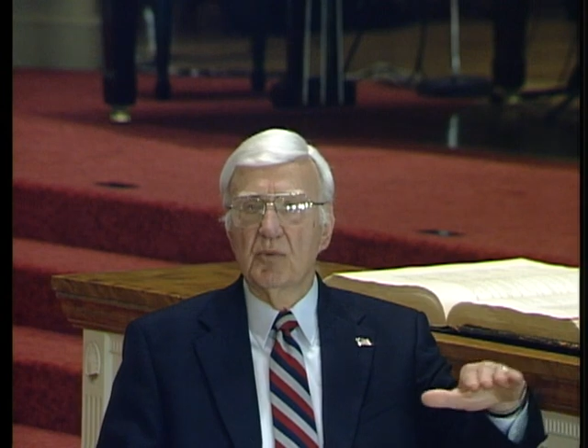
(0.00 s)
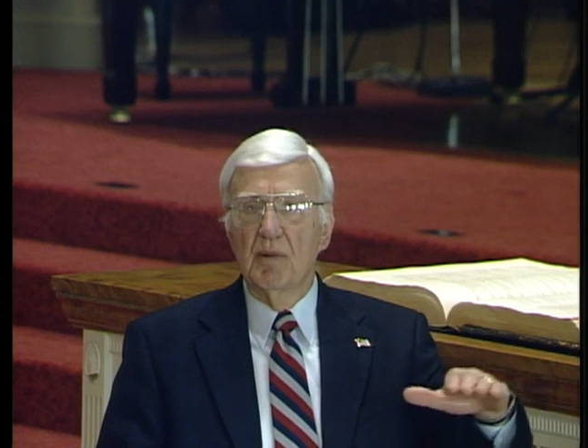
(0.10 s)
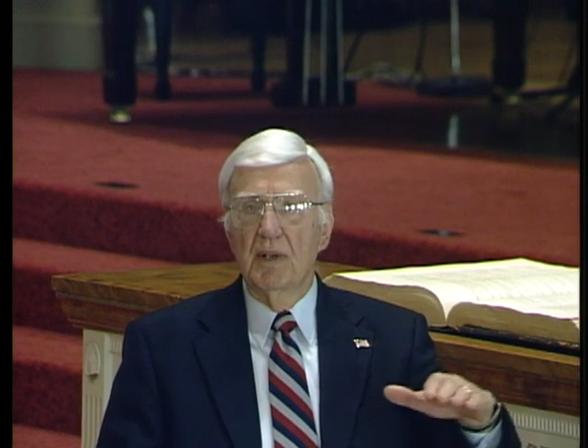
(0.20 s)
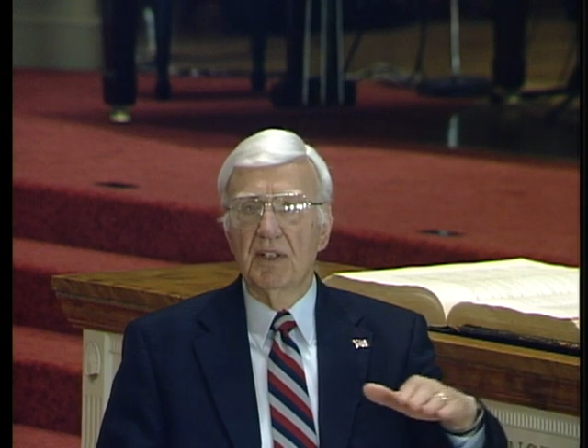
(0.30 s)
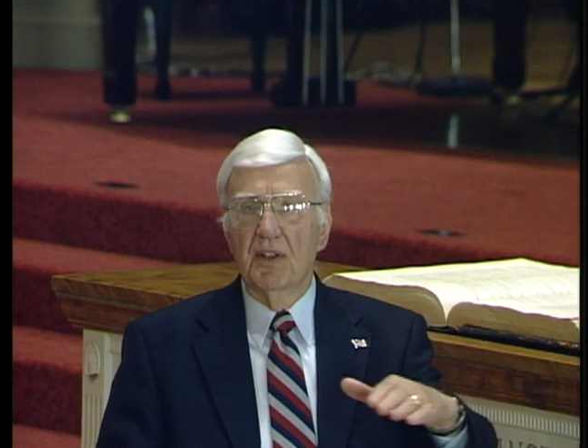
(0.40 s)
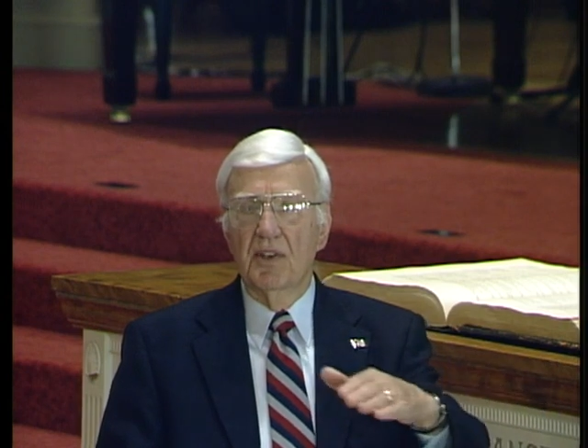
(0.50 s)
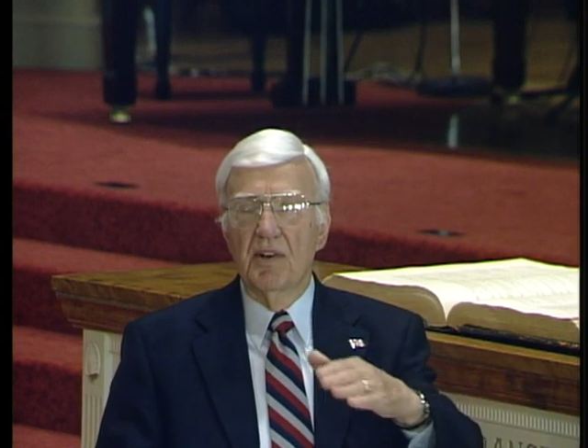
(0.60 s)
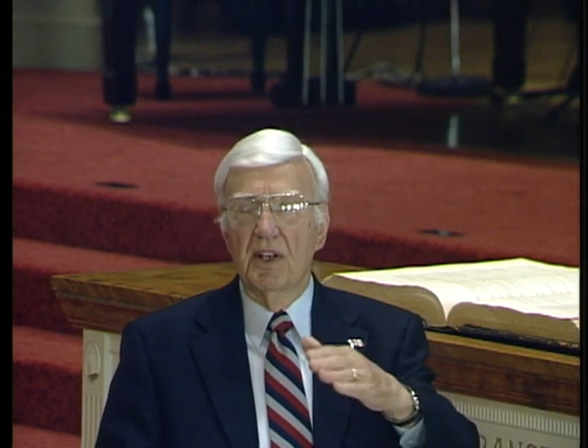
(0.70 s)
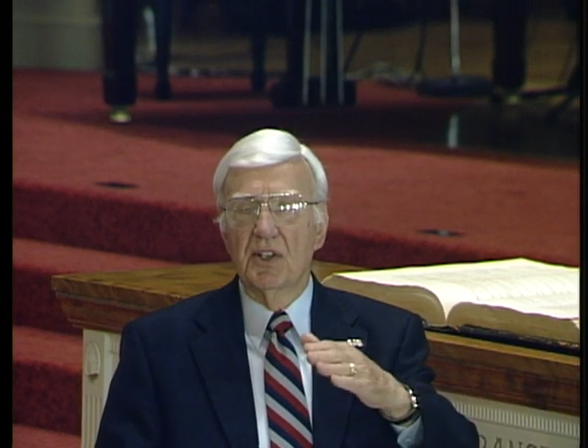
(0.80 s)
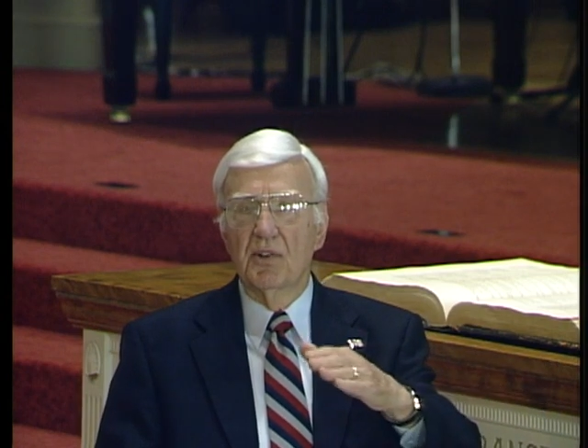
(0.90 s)
we went to
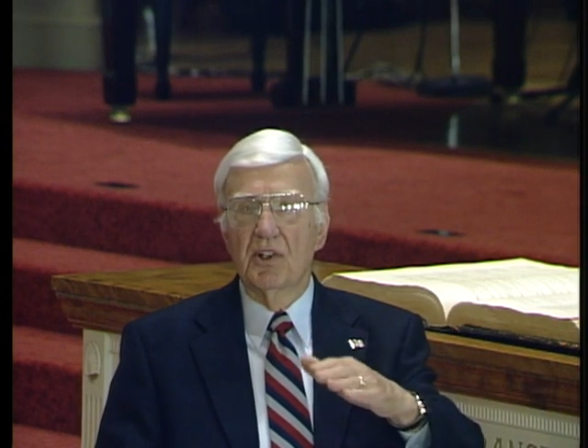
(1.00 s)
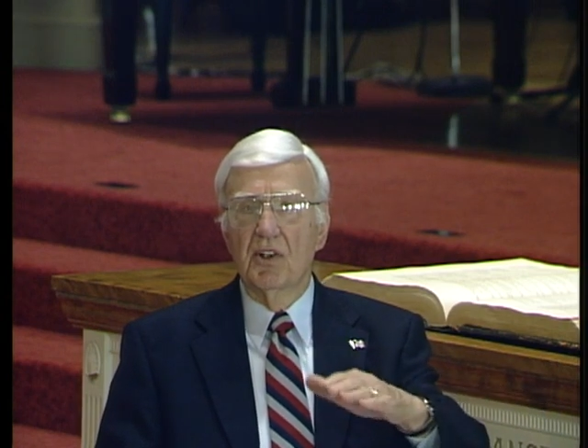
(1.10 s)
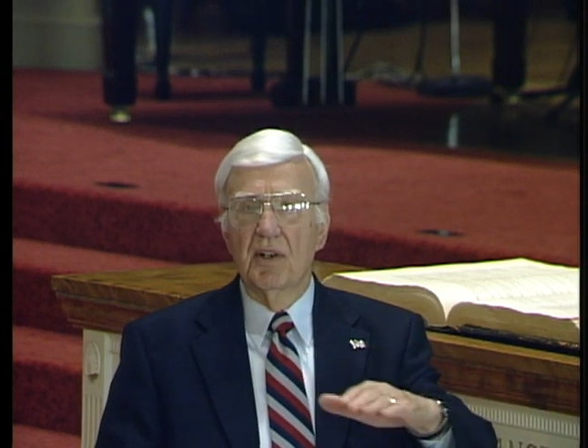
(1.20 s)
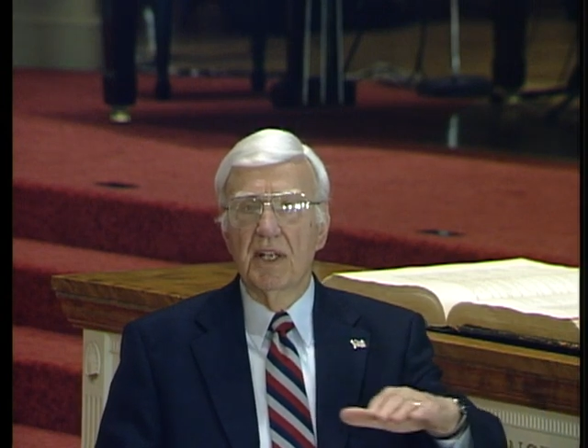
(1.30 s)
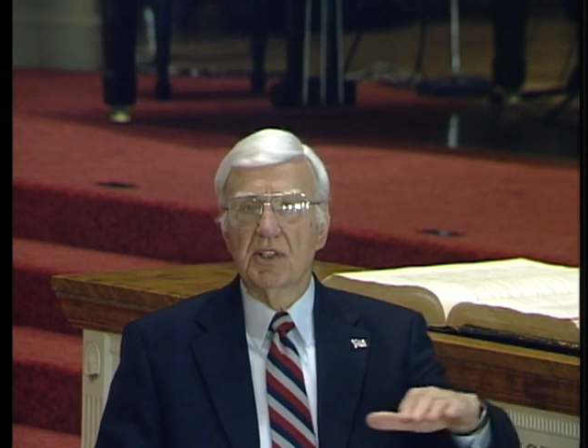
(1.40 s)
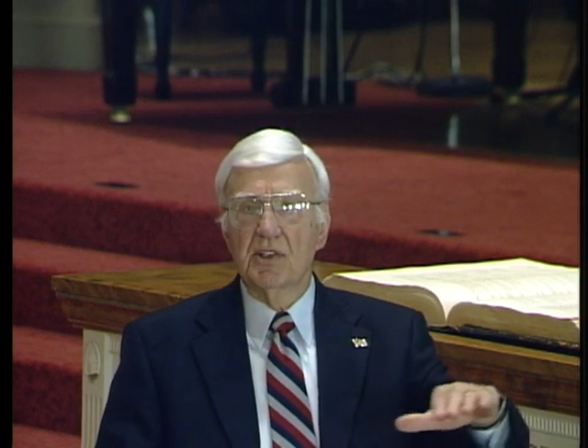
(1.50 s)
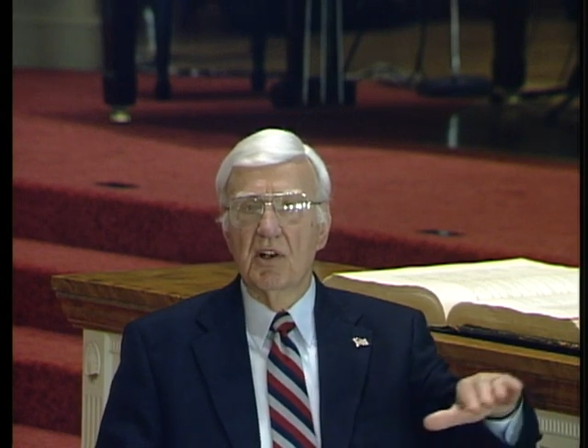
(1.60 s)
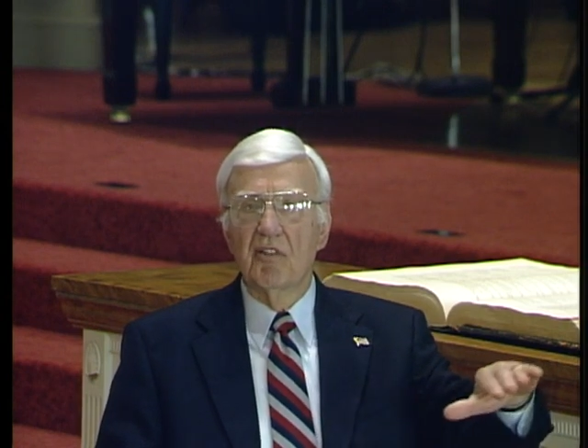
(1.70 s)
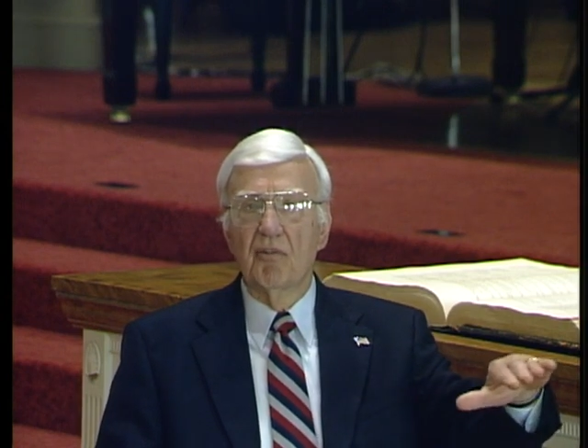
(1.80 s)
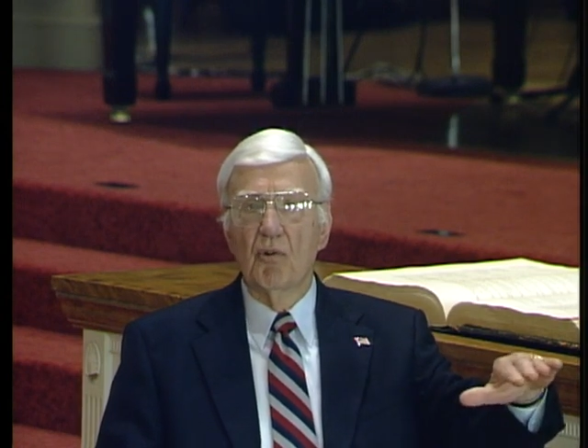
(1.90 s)
32 degrees,
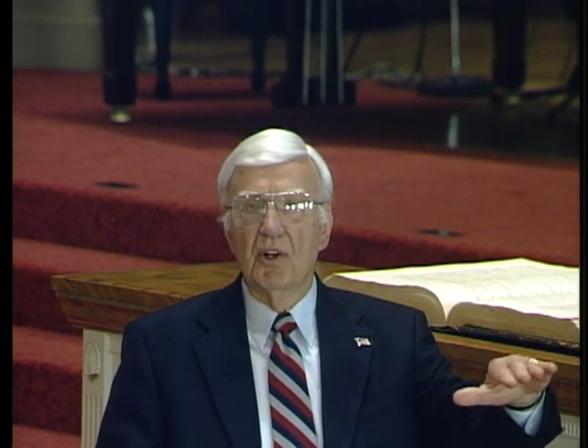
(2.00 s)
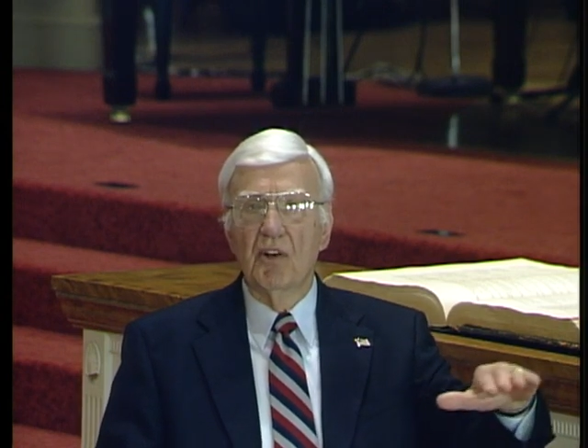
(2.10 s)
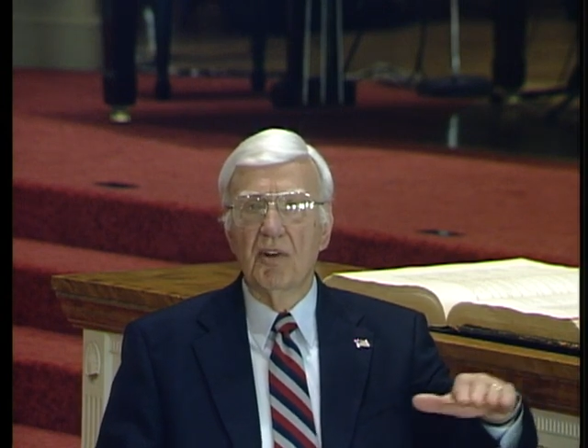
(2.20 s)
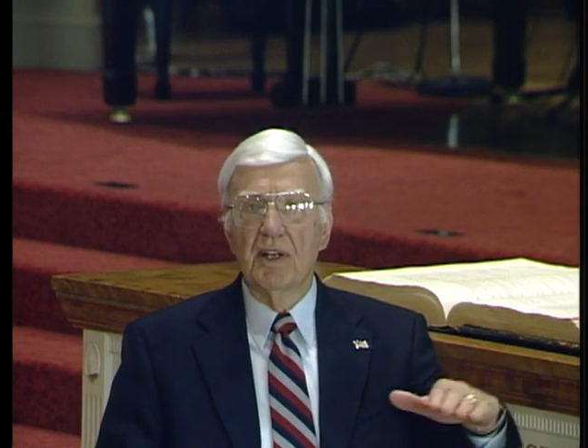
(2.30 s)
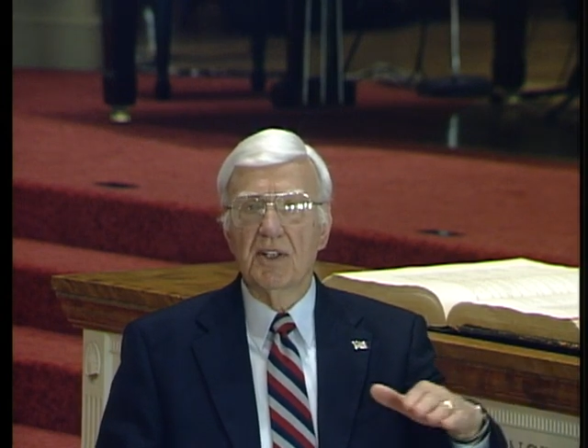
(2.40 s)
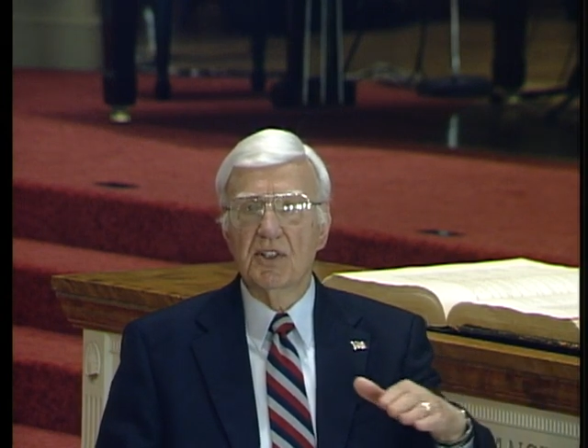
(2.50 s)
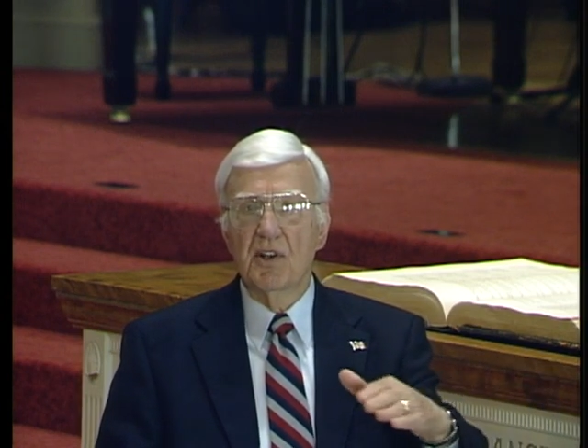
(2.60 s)
34 degrees,